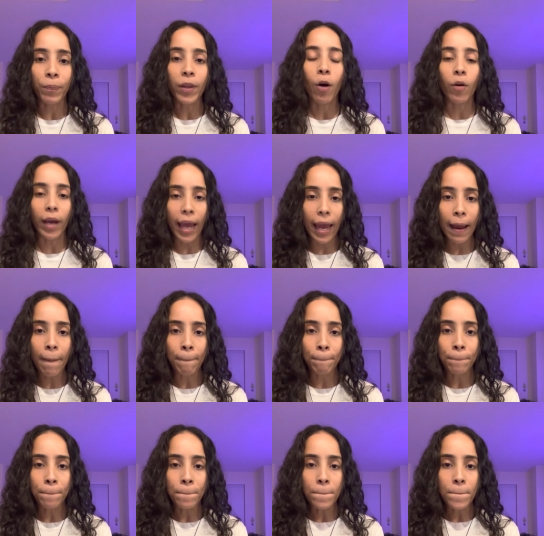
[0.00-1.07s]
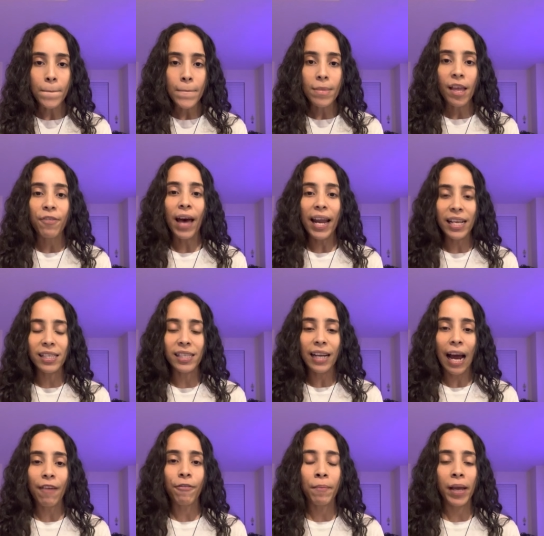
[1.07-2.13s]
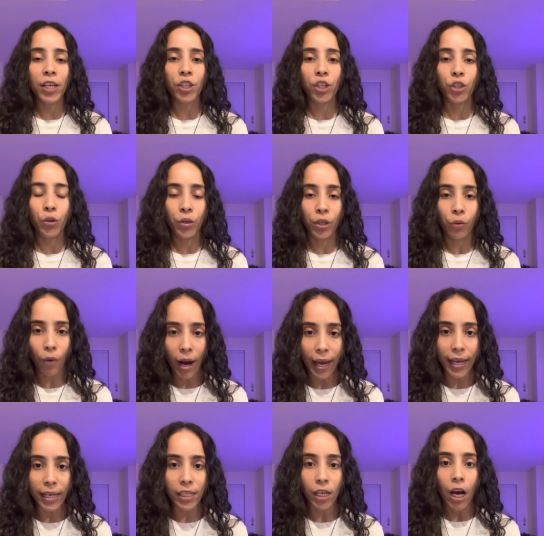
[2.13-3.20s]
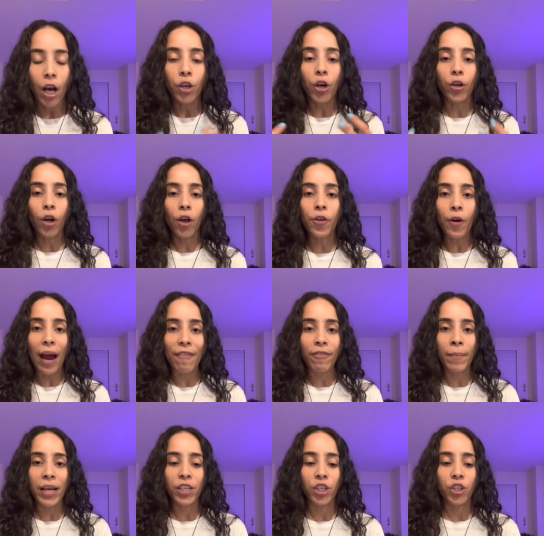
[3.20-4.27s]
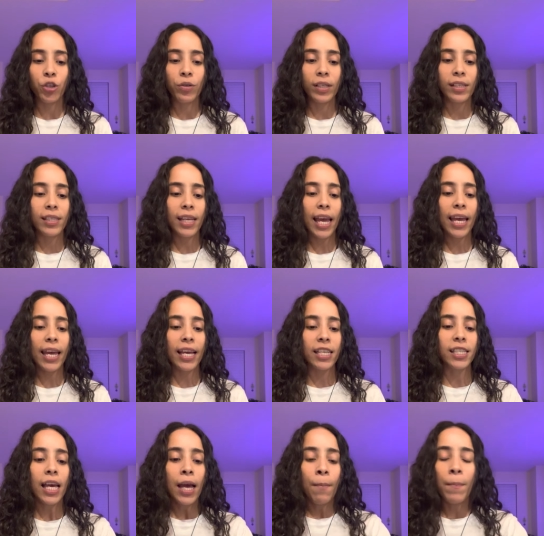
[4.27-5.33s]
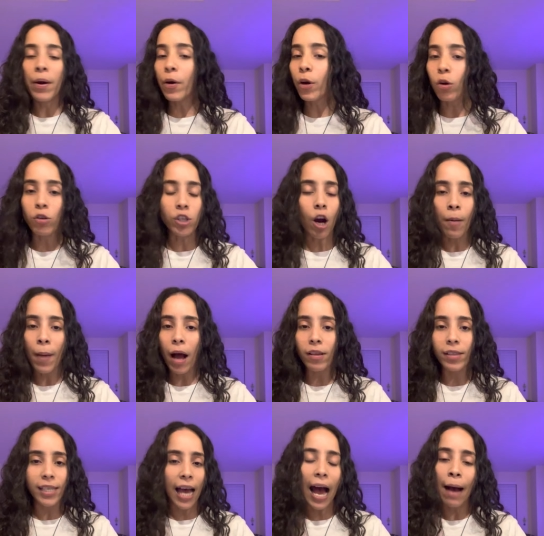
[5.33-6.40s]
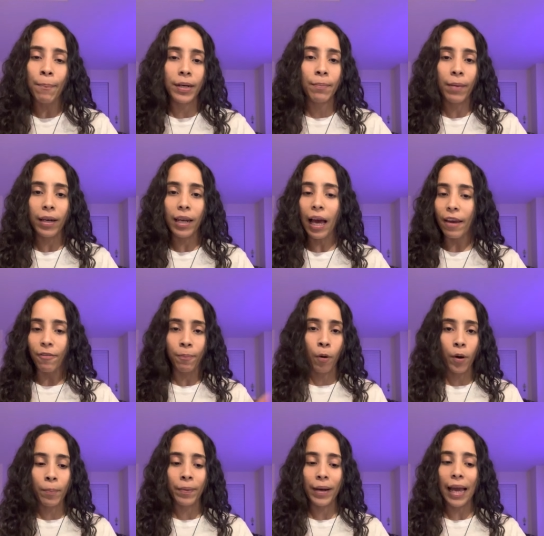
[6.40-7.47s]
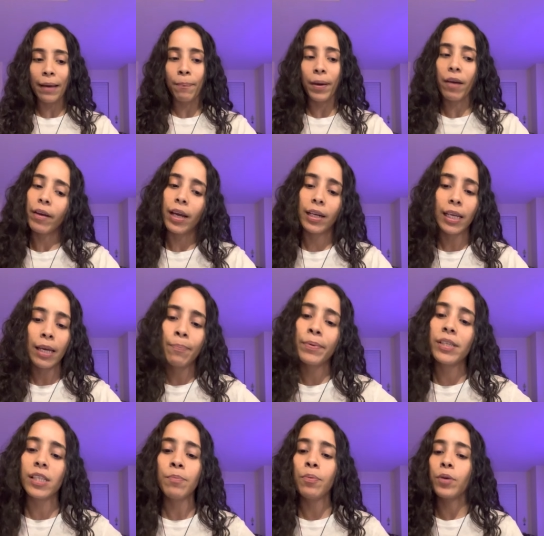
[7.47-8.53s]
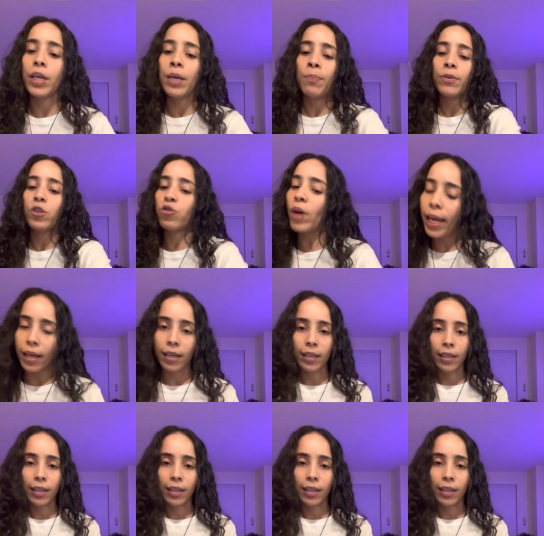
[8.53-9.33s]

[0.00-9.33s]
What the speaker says: Okay, that is an affirmation you can write. Another affirmation you can say is miracles are about to happen in my life. Point blank, period. Keep it simple, keep it straight.